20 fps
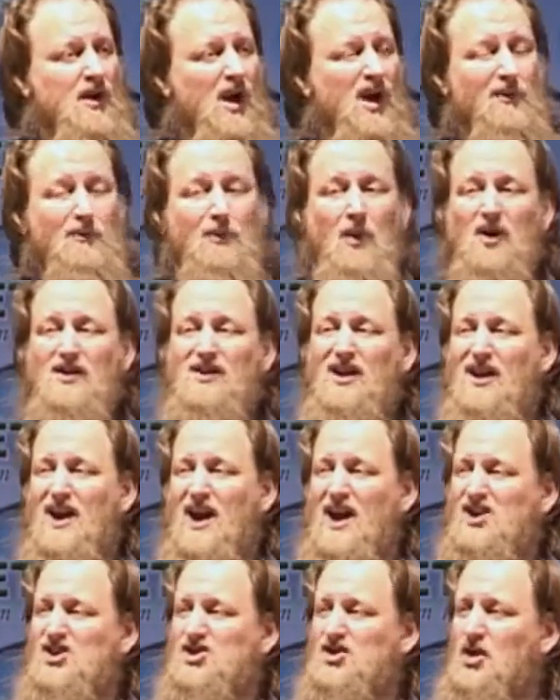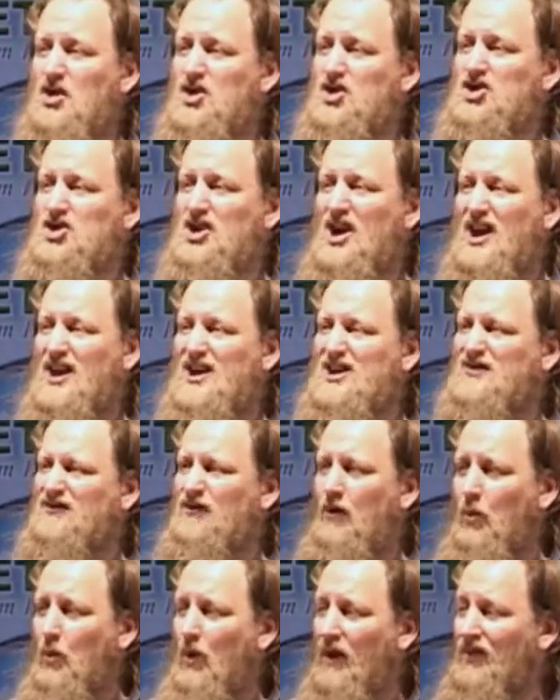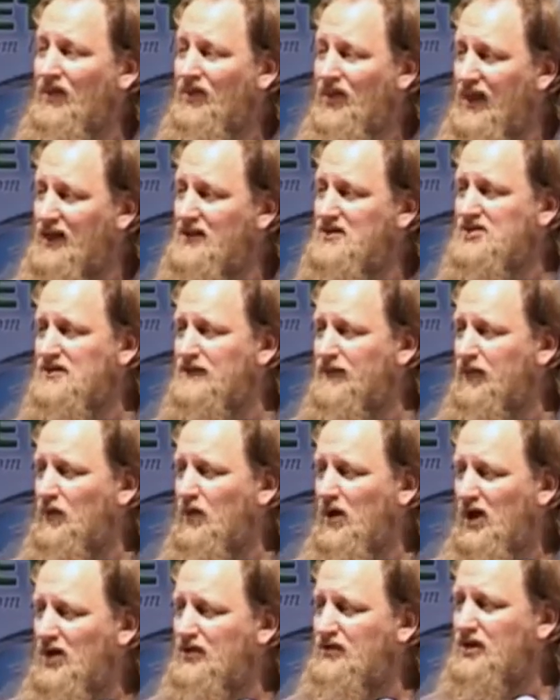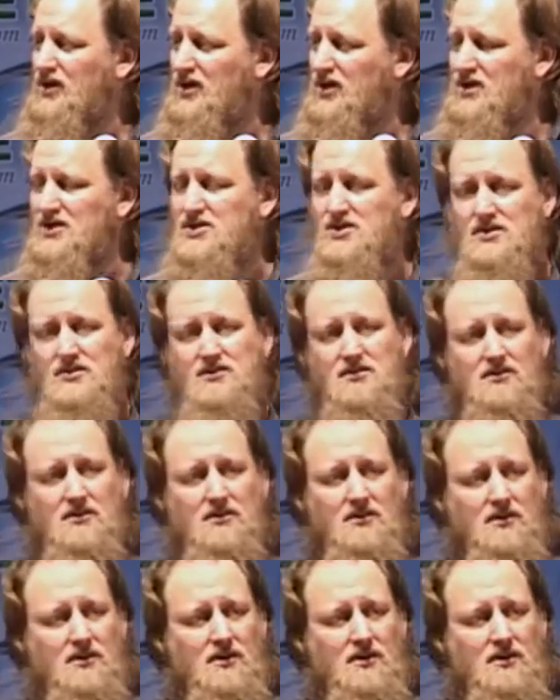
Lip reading: A book that has not changed for 1,400 years.